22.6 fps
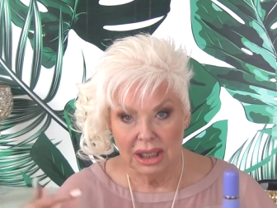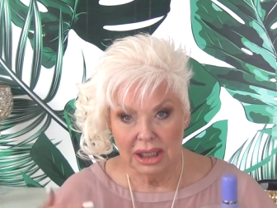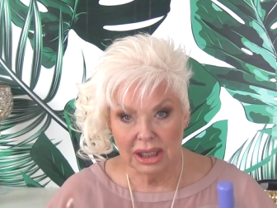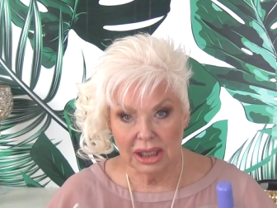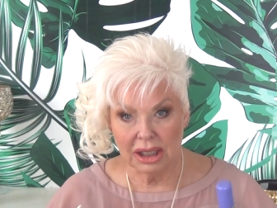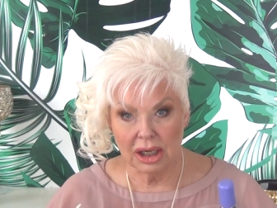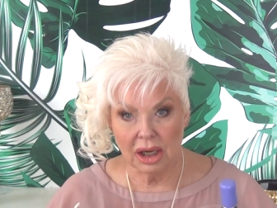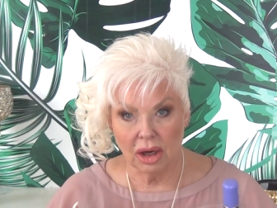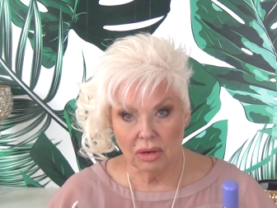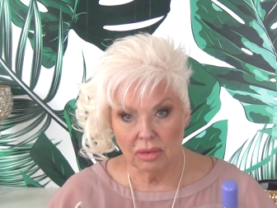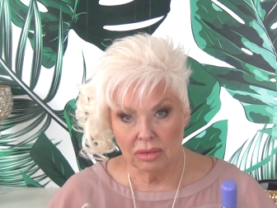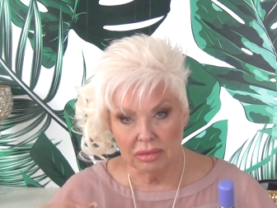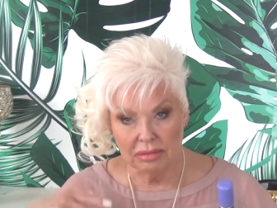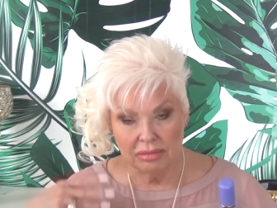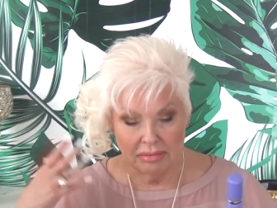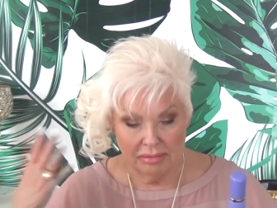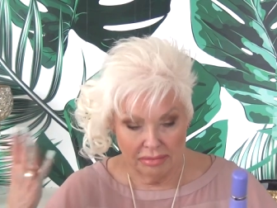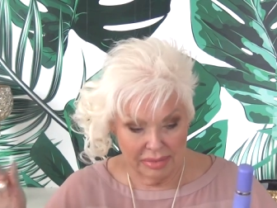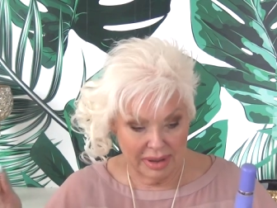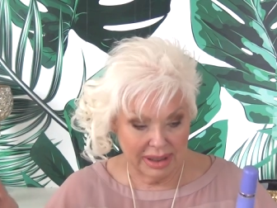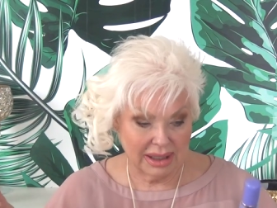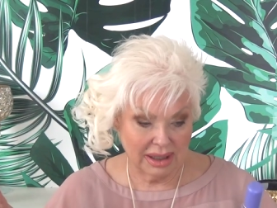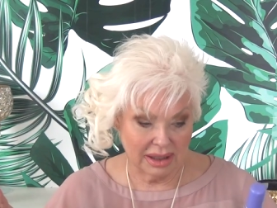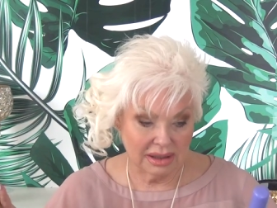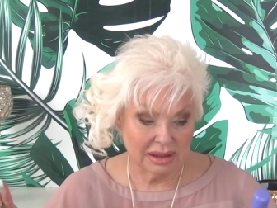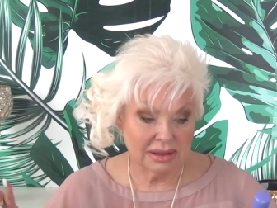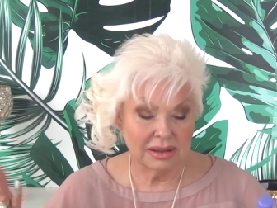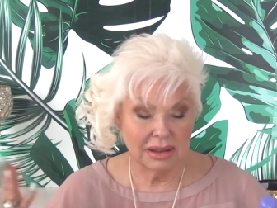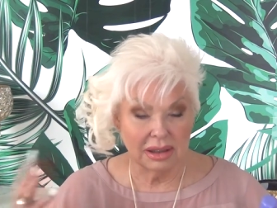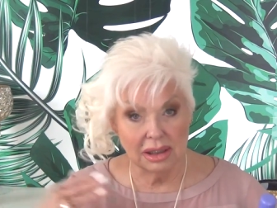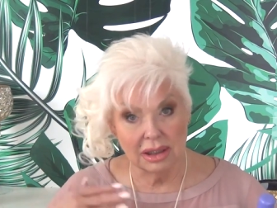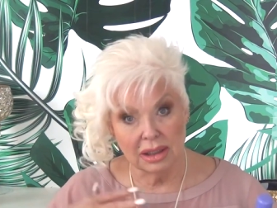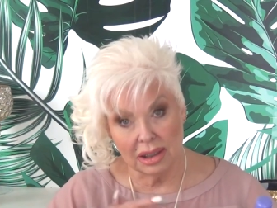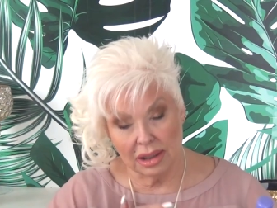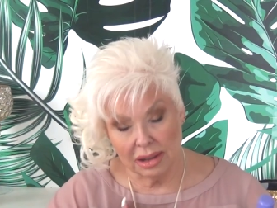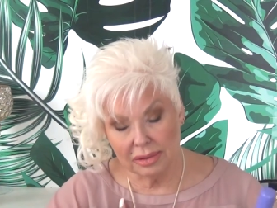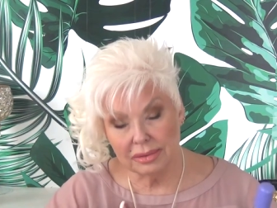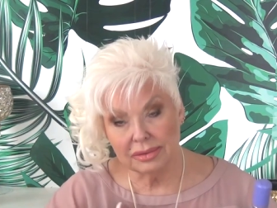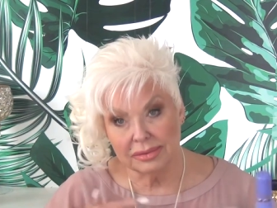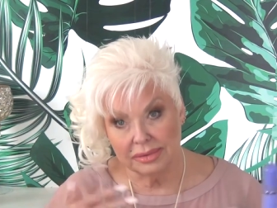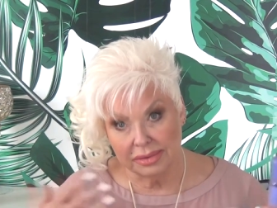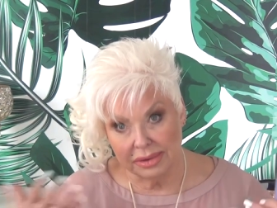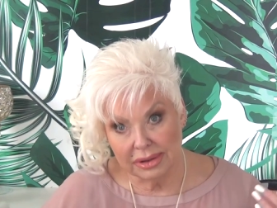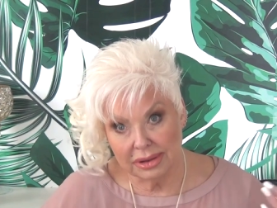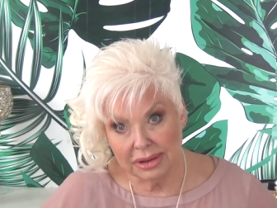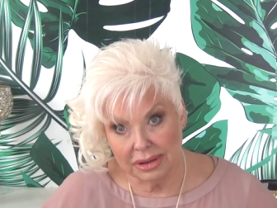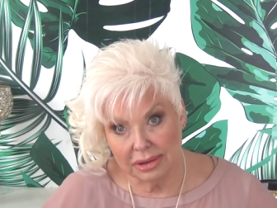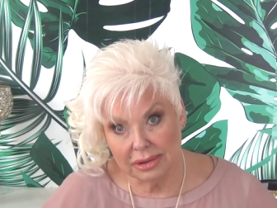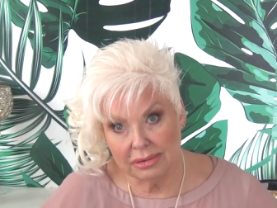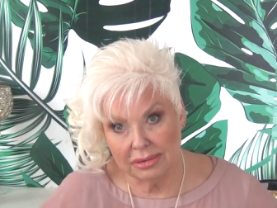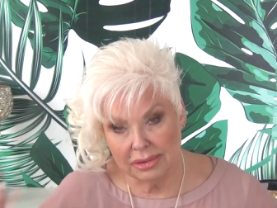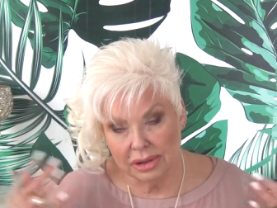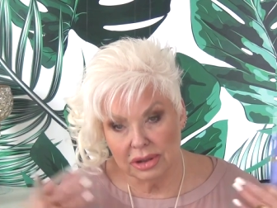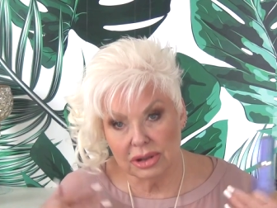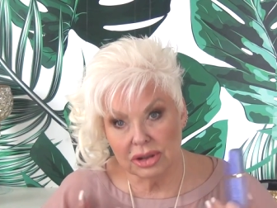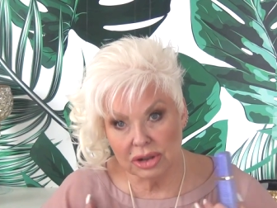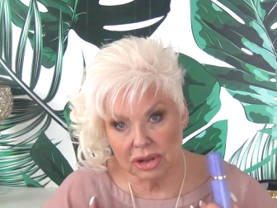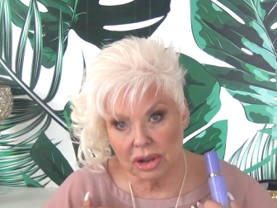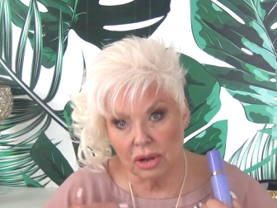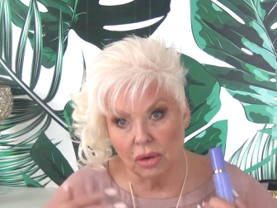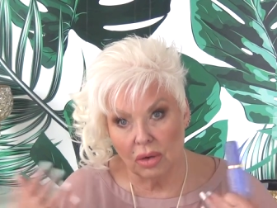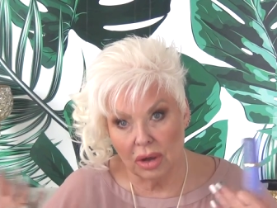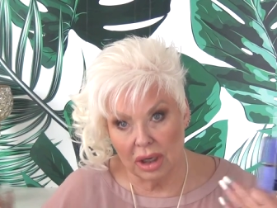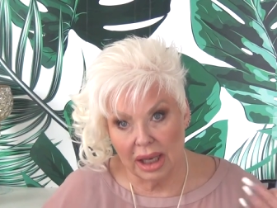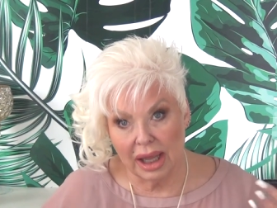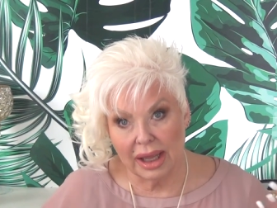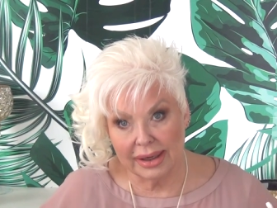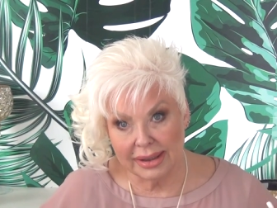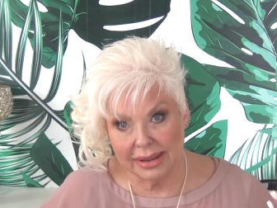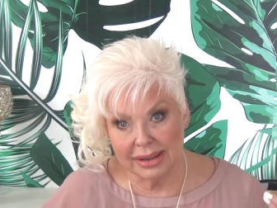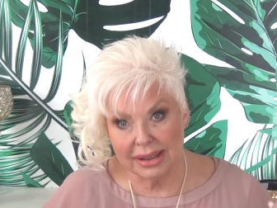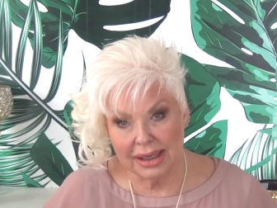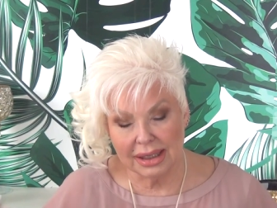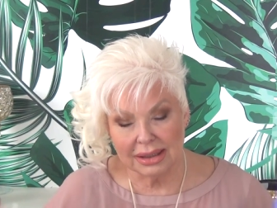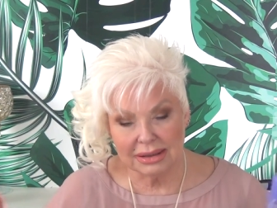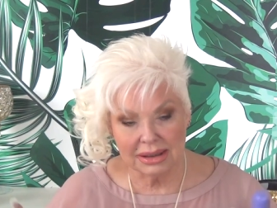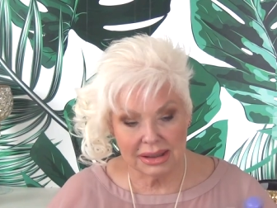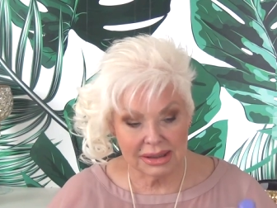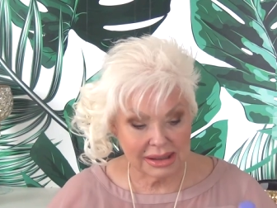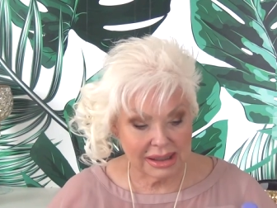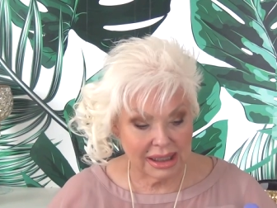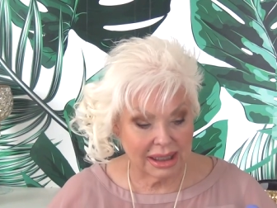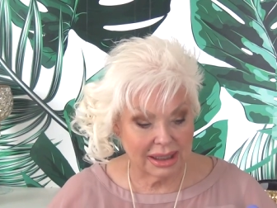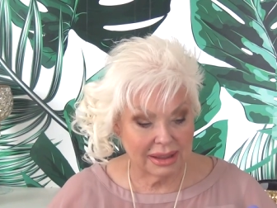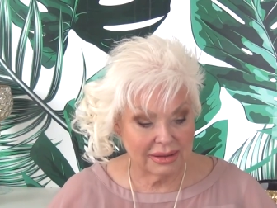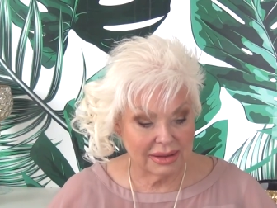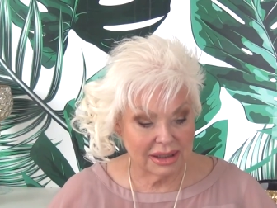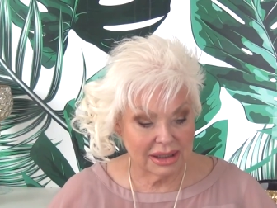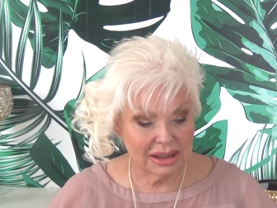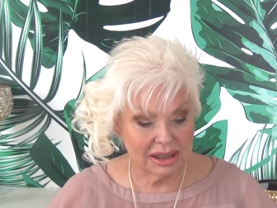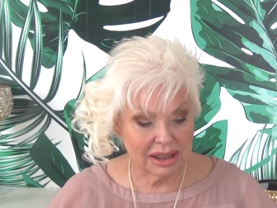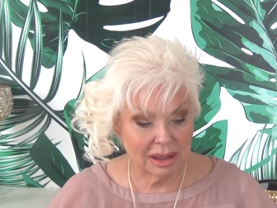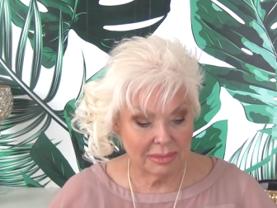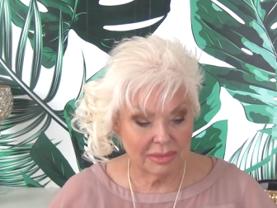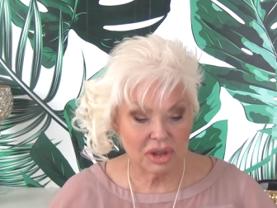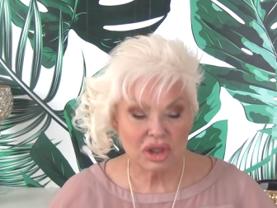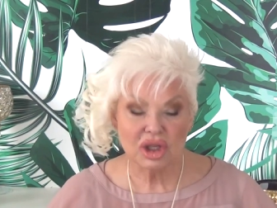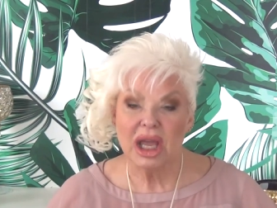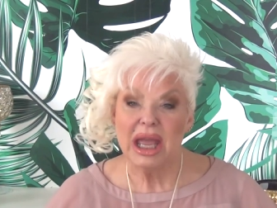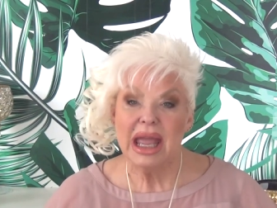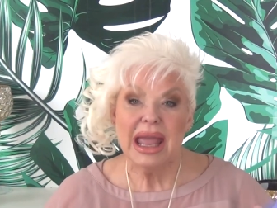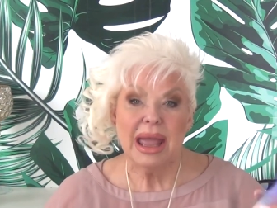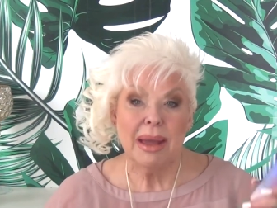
You know, because, you know, you, you show a lot of décolleté in the summers.